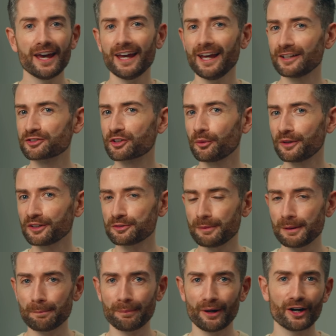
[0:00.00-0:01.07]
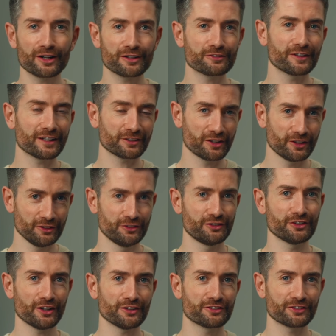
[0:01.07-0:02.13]
It's going to be perfect
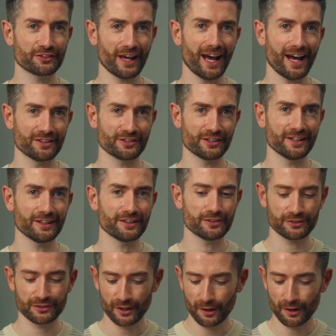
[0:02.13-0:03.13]
just as it is.